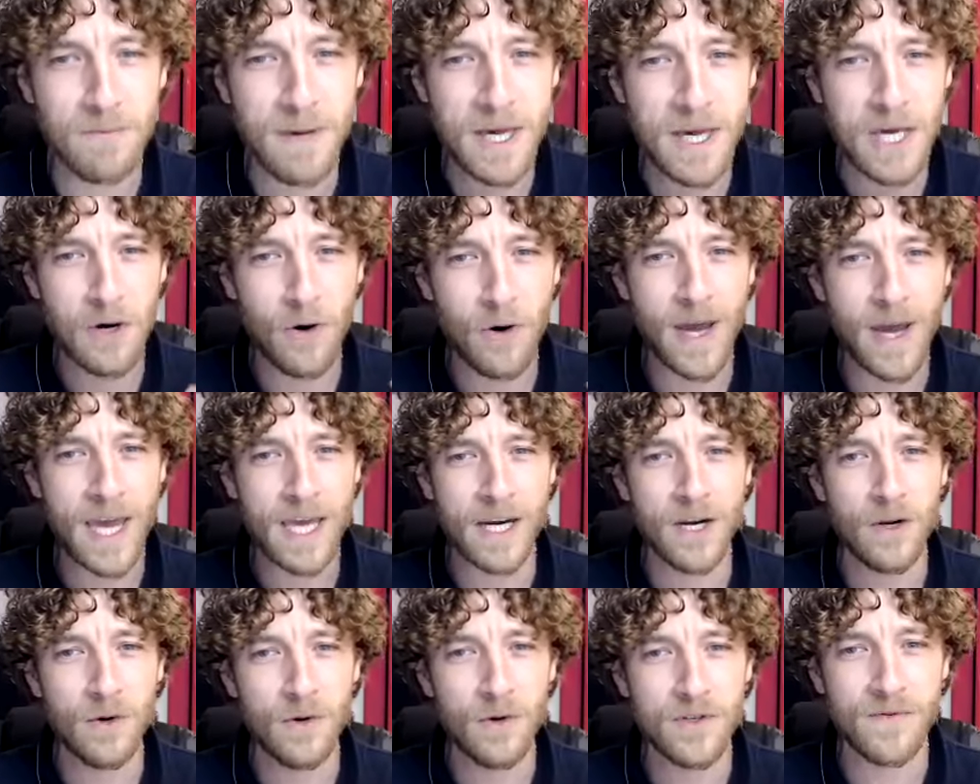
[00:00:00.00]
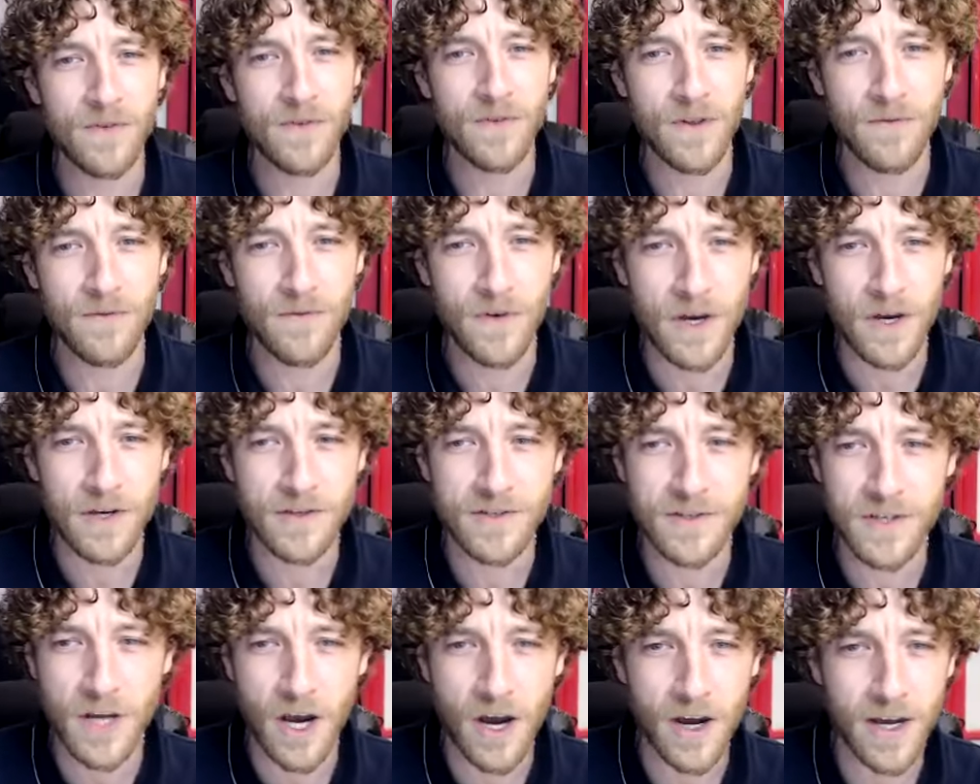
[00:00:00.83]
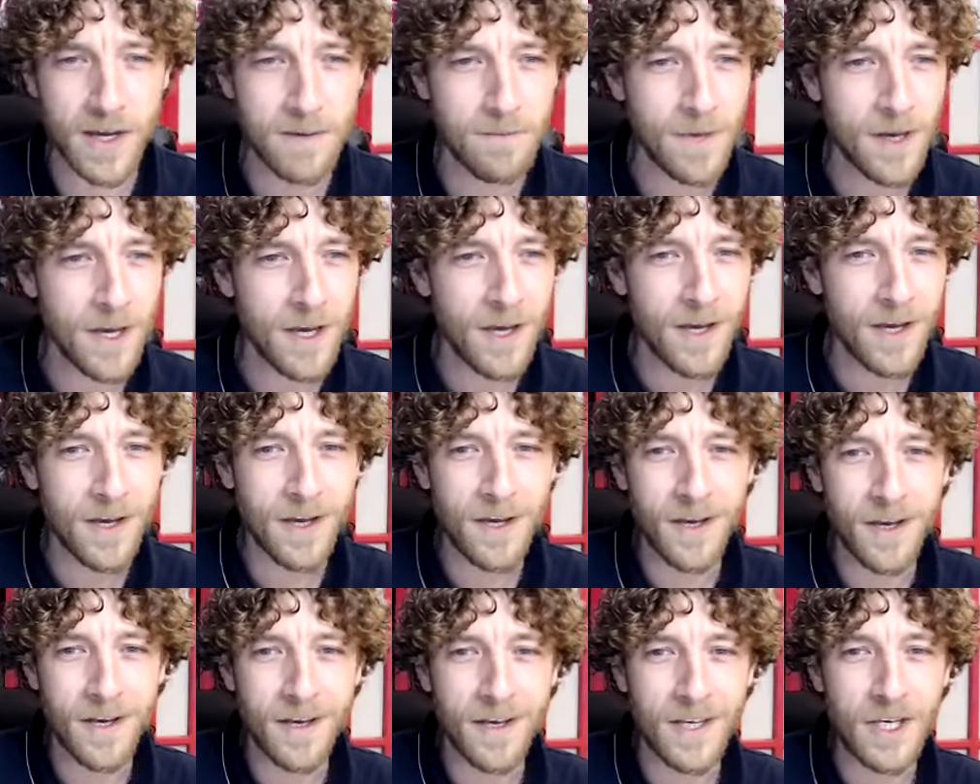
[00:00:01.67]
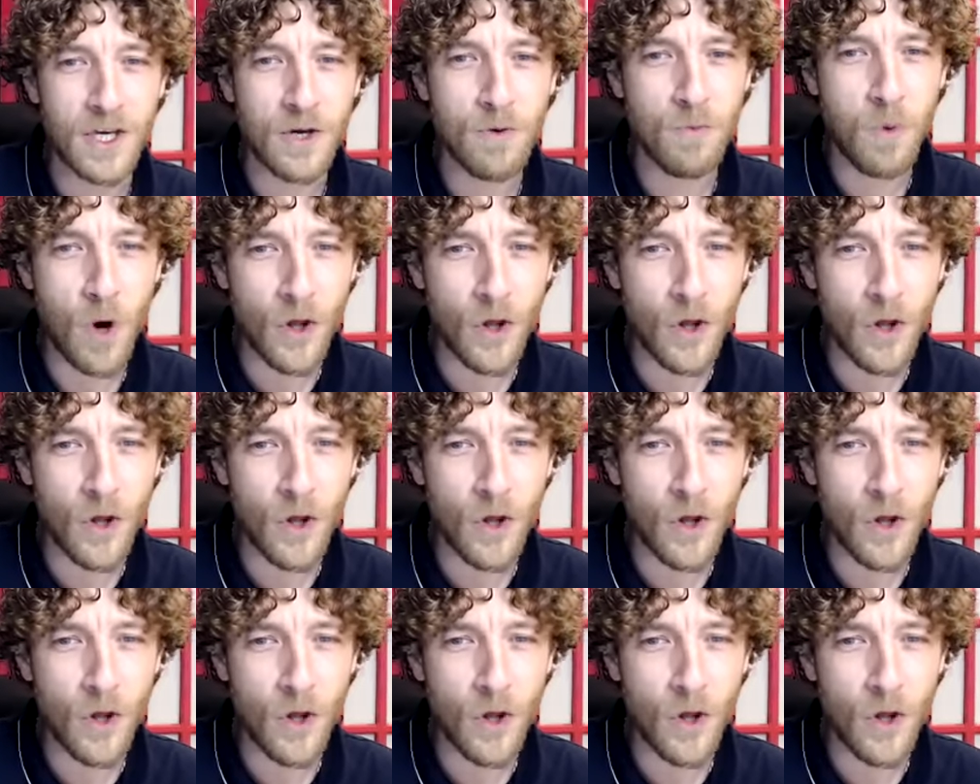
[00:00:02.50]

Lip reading: you meet your in-laws for the first time, you